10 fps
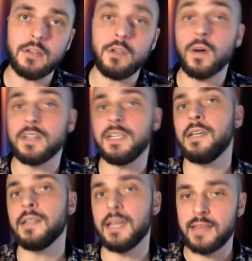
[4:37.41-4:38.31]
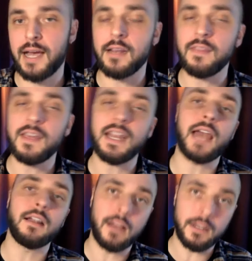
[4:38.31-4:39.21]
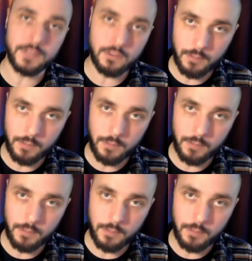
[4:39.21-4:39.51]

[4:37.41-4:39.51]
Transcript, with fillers: you articulate that and then analyze your